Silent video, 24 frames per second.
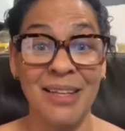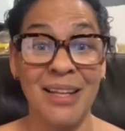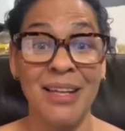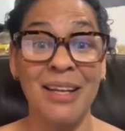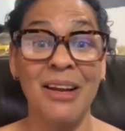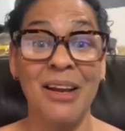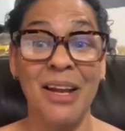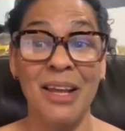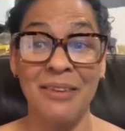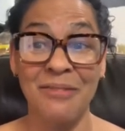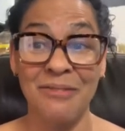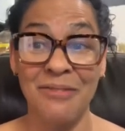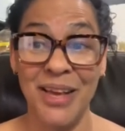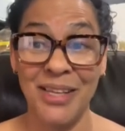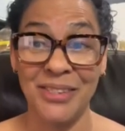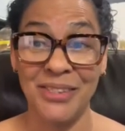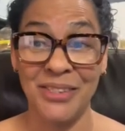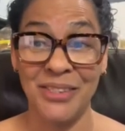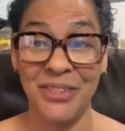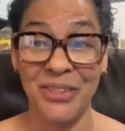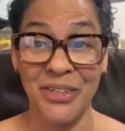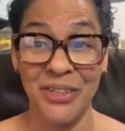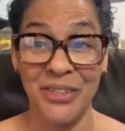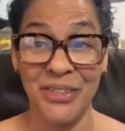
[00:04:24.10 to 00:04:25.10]

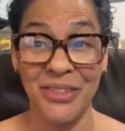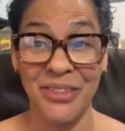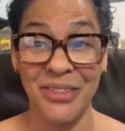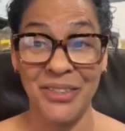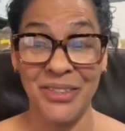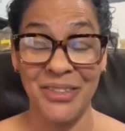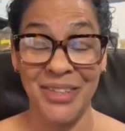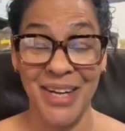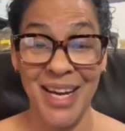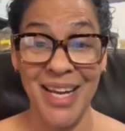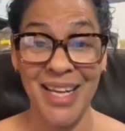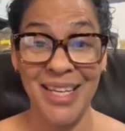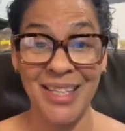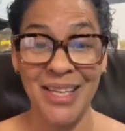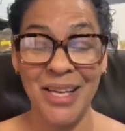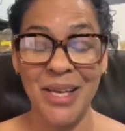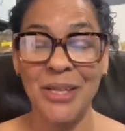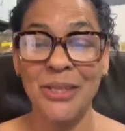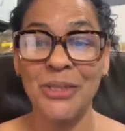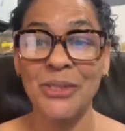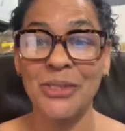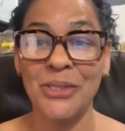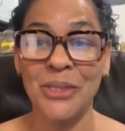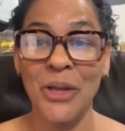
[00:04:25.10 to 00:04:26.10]
investor, right?
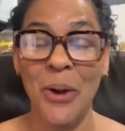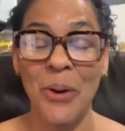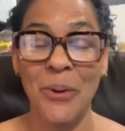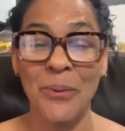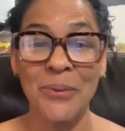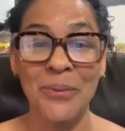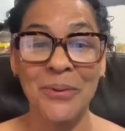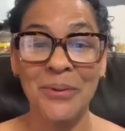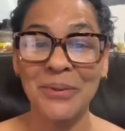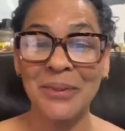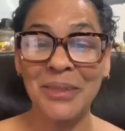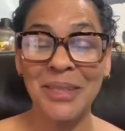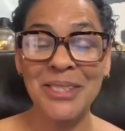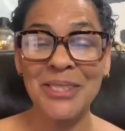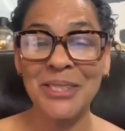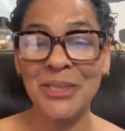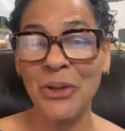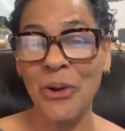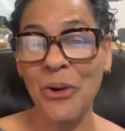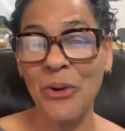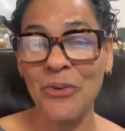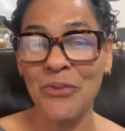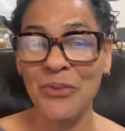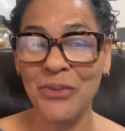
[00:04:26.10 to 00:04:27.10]
So let's
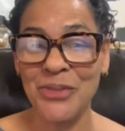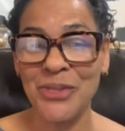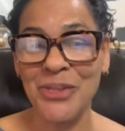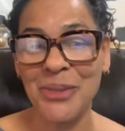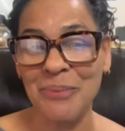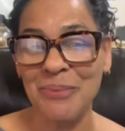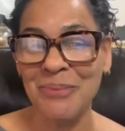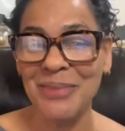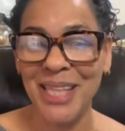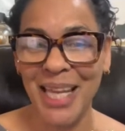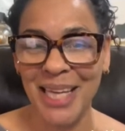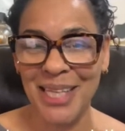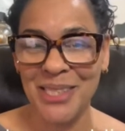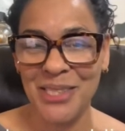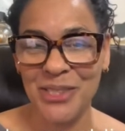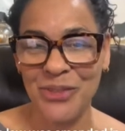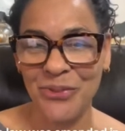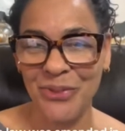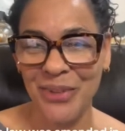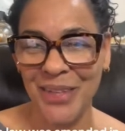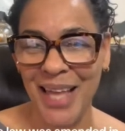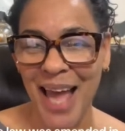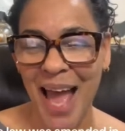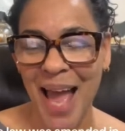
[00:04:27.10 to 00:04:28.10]
go over some dates
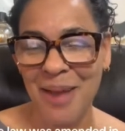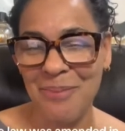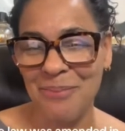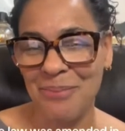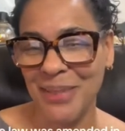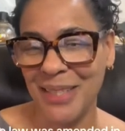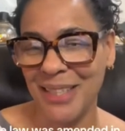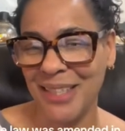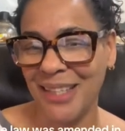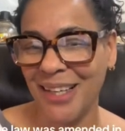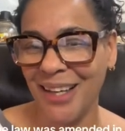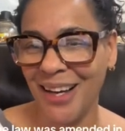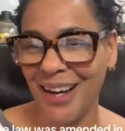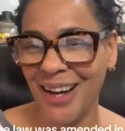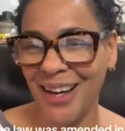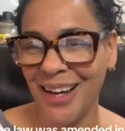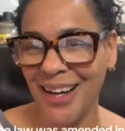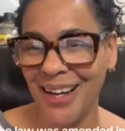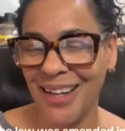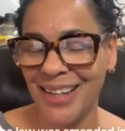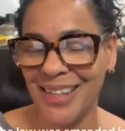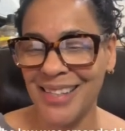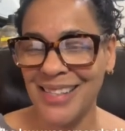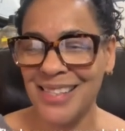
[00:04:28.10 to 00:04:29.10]
for that,
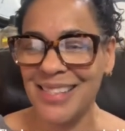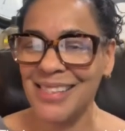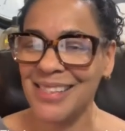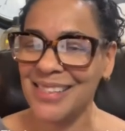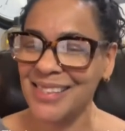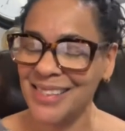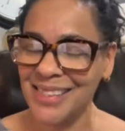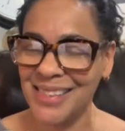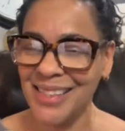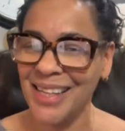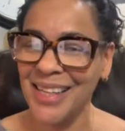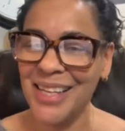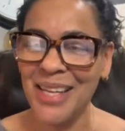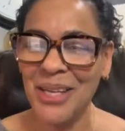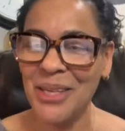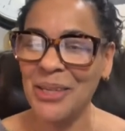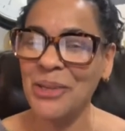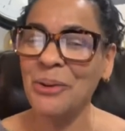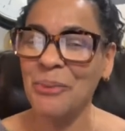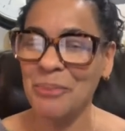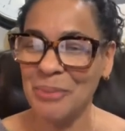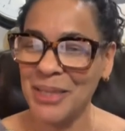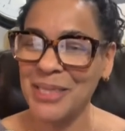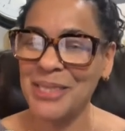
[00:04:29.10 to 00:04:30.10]
because
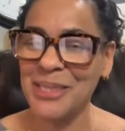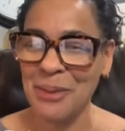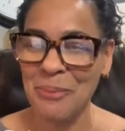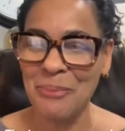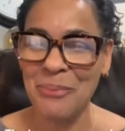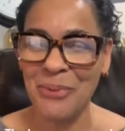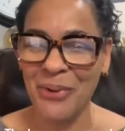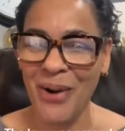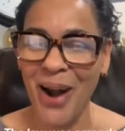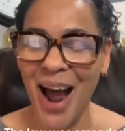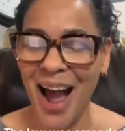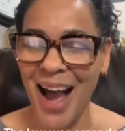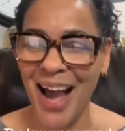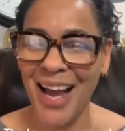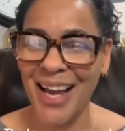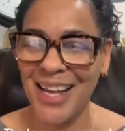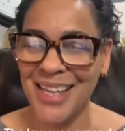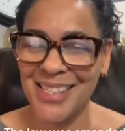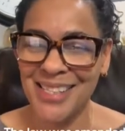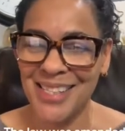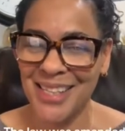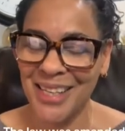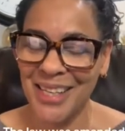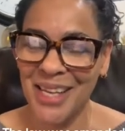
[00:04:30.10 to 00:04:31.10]
you'll be
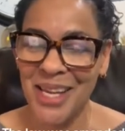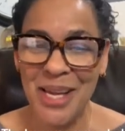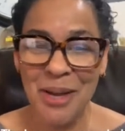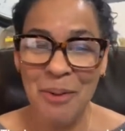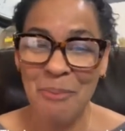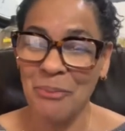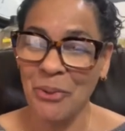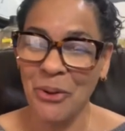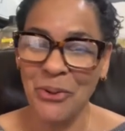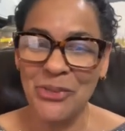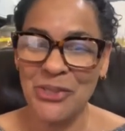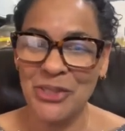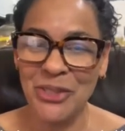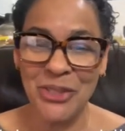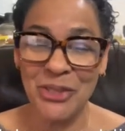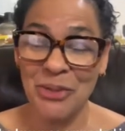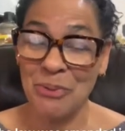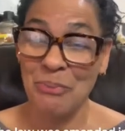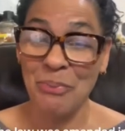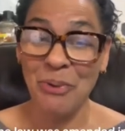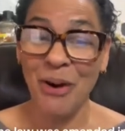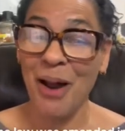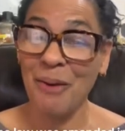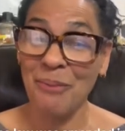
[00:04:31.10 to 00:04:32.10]
surprised. Most of you
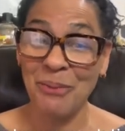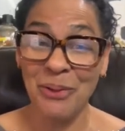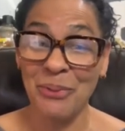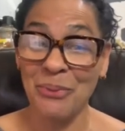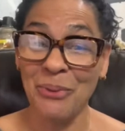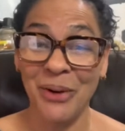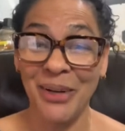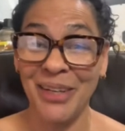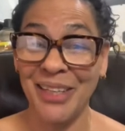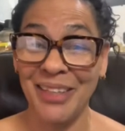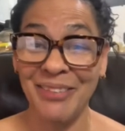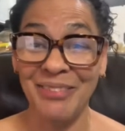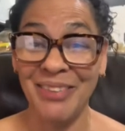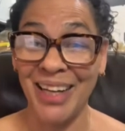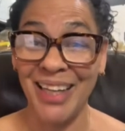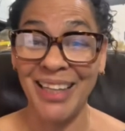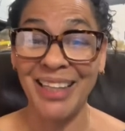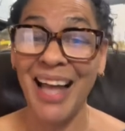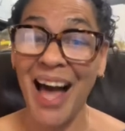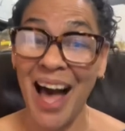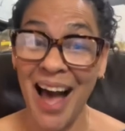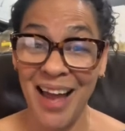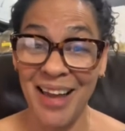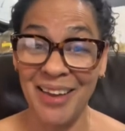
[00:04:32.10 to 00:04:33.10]
probably weren't even
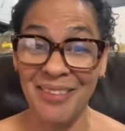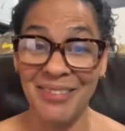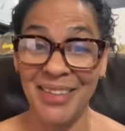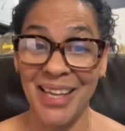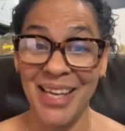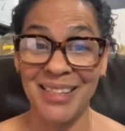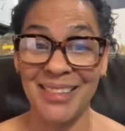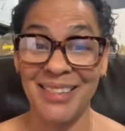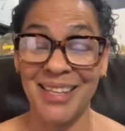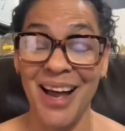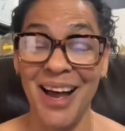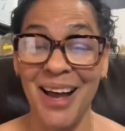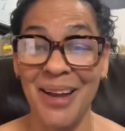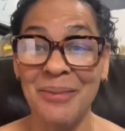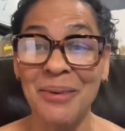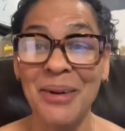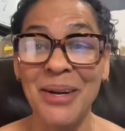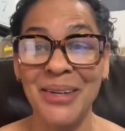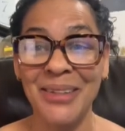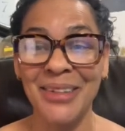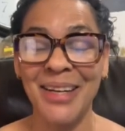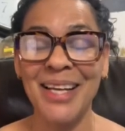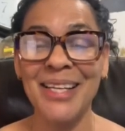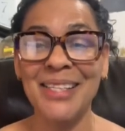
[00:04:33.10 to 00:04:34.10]
alive that time,
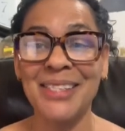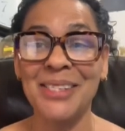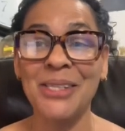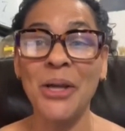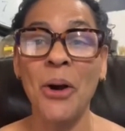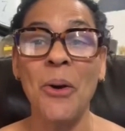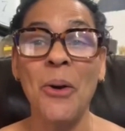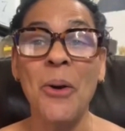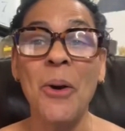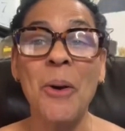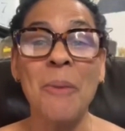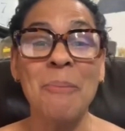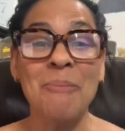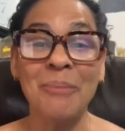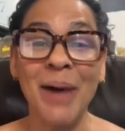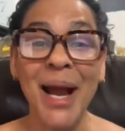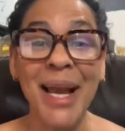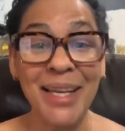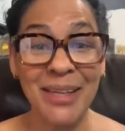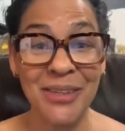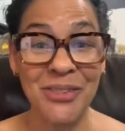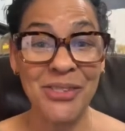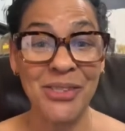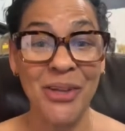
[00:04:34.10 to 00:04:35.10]
right? So
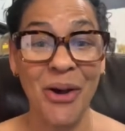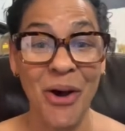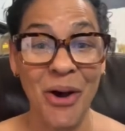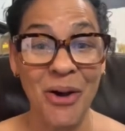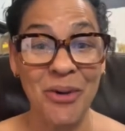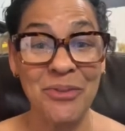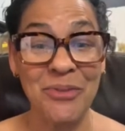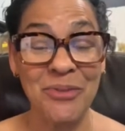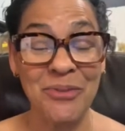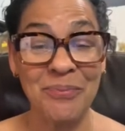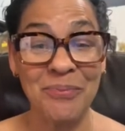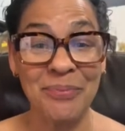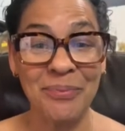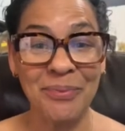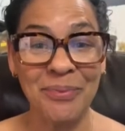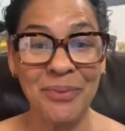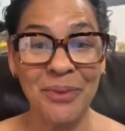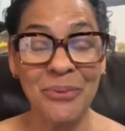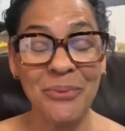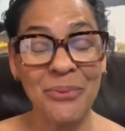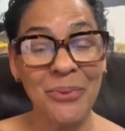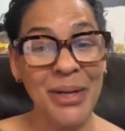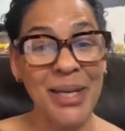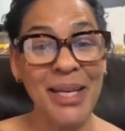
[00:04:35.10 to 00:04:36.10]
Microsoft,
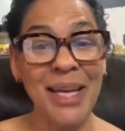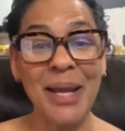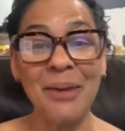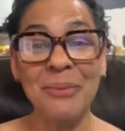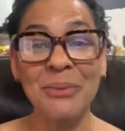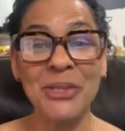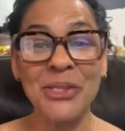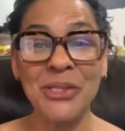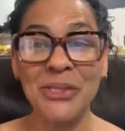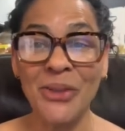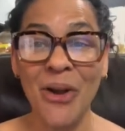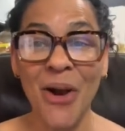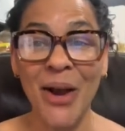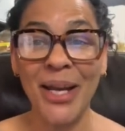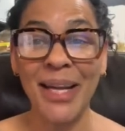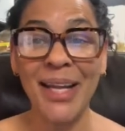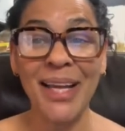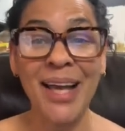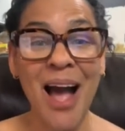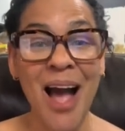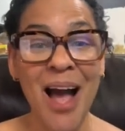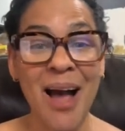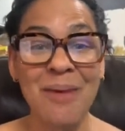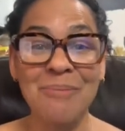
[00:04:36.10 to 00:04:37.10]
when they were starting
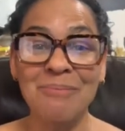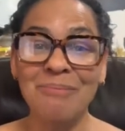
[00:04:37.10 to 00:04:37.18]
up,